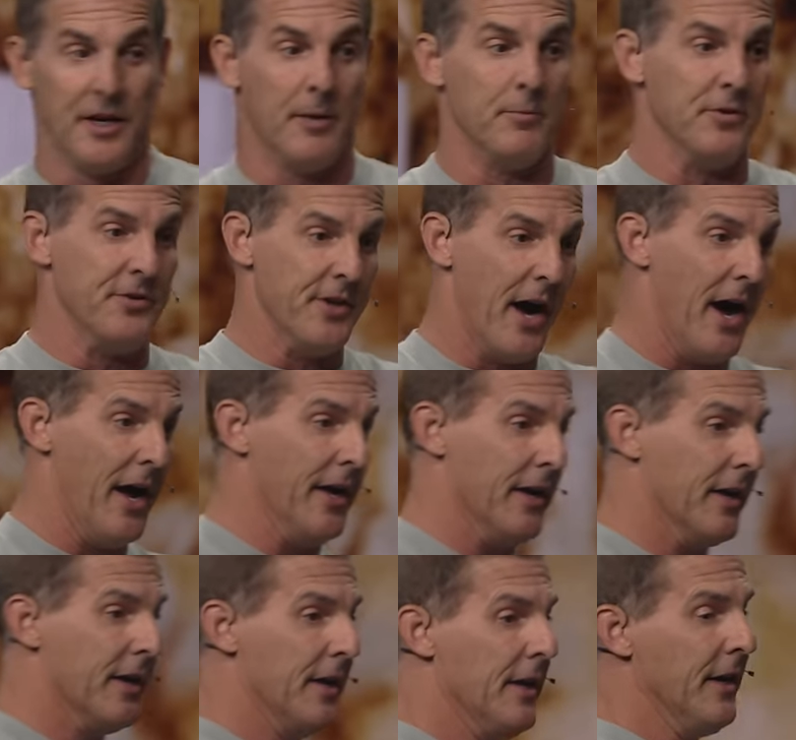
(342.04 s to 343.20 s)
up
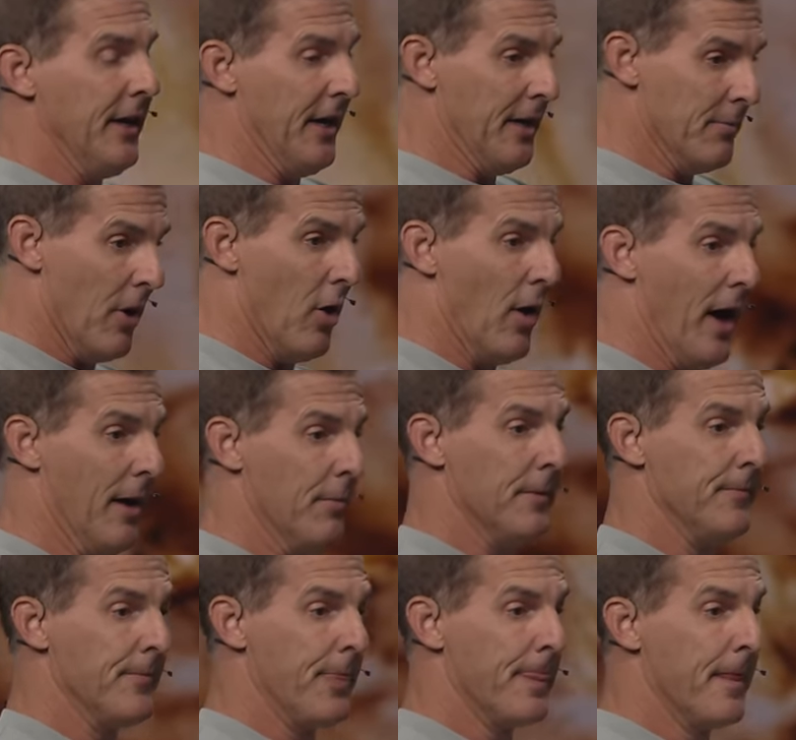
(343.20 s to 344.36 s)
dying in Moab.
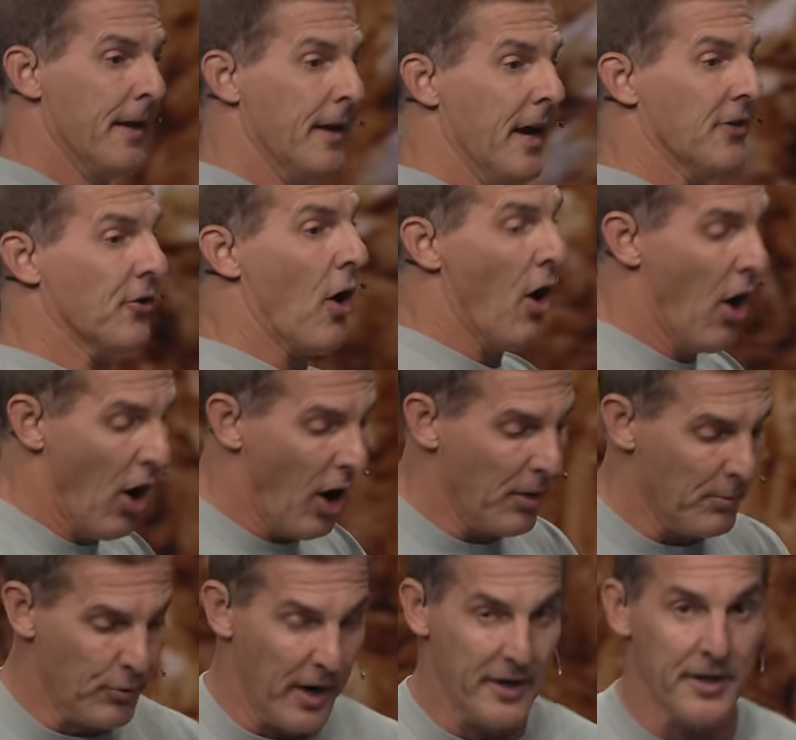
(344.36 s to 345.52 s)
It's a
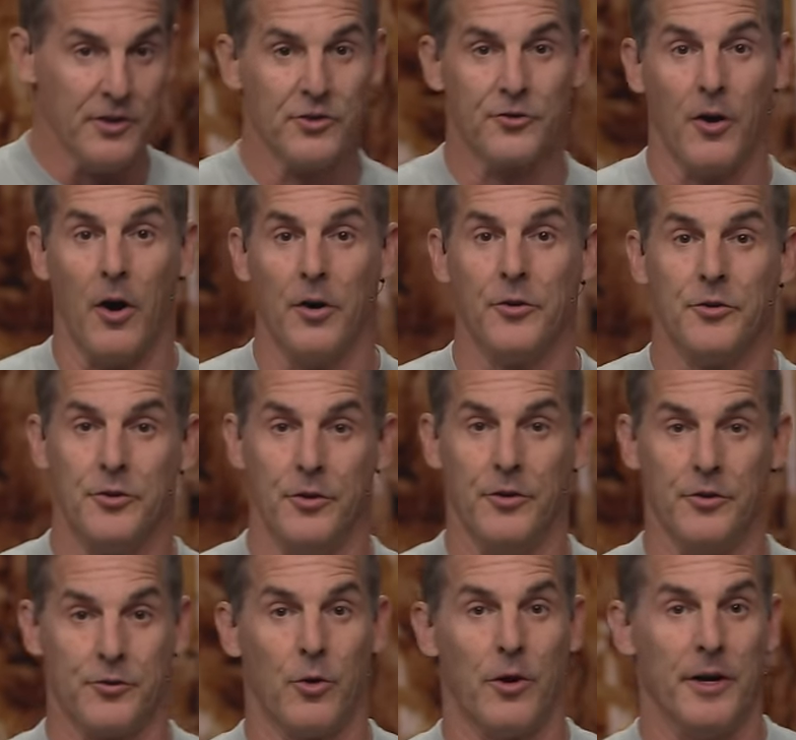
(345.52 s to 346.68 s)
heartbreaking start to the
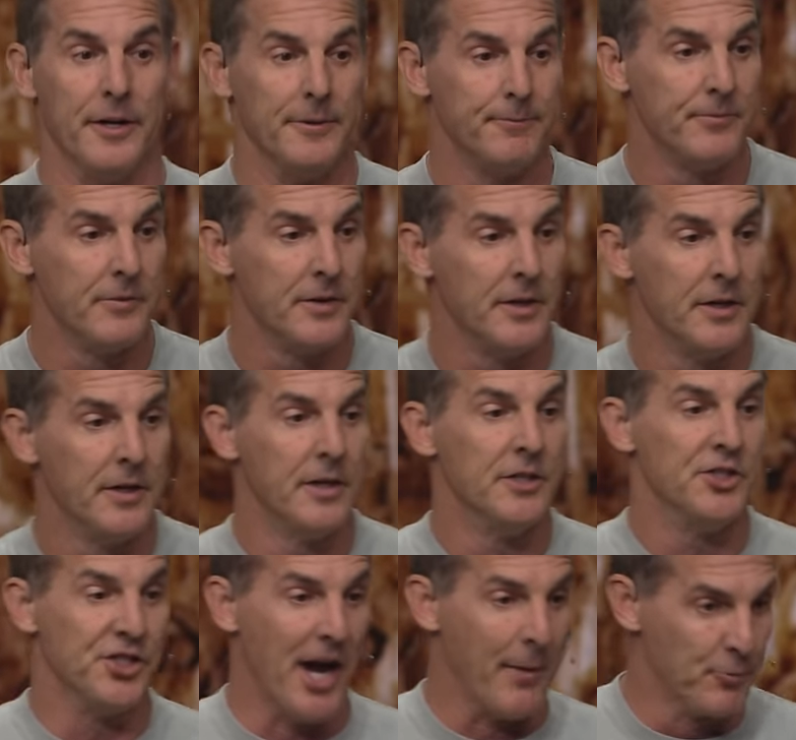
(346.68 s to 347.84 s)
story.
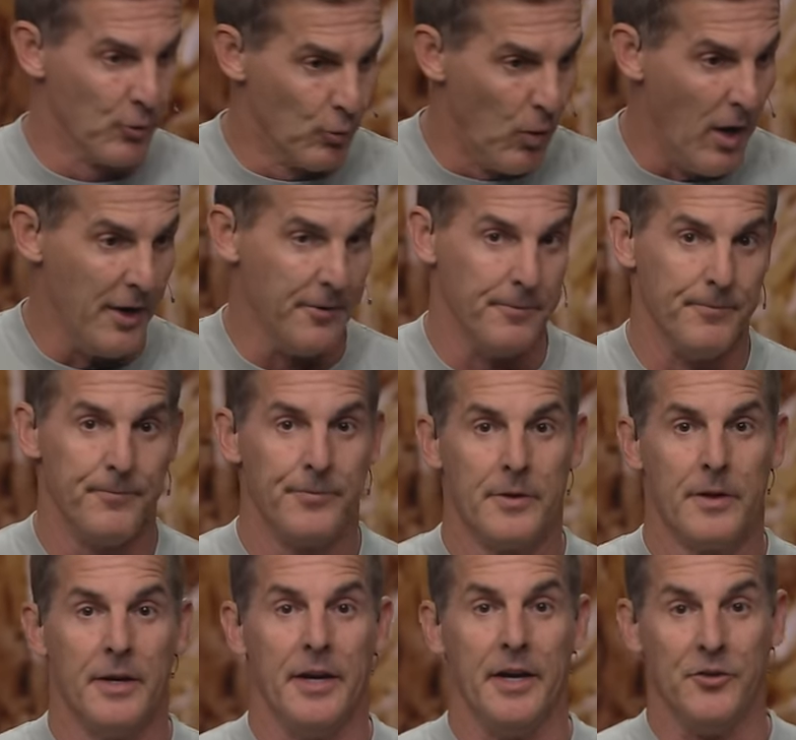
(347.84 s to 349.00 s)
Chapter one,
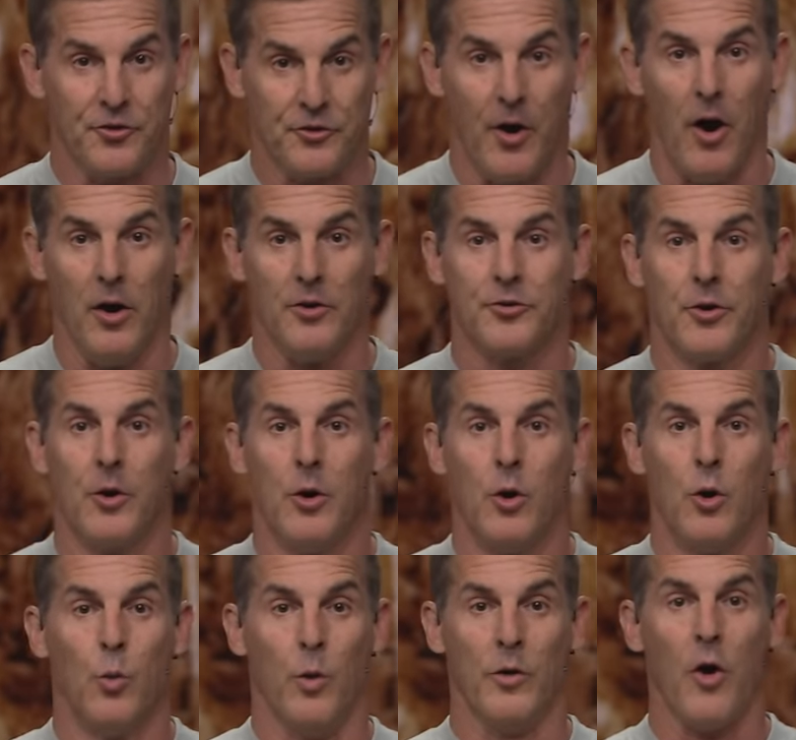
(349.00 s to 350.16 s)
it starts
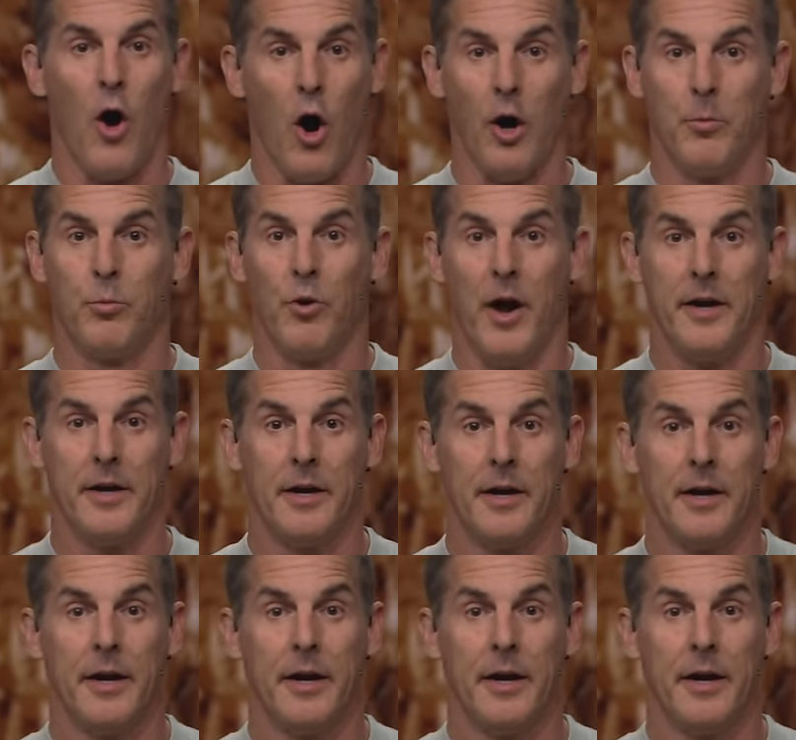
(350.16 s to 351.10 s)
with heartbreak